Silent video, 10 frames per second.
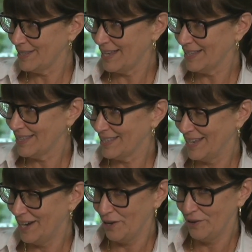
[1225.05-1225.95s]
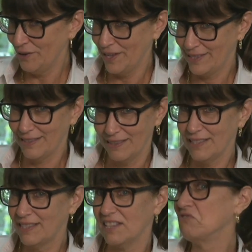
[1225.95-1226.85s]
That's
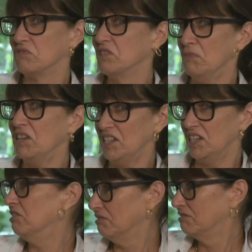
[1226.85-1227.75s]
that's a really big deal.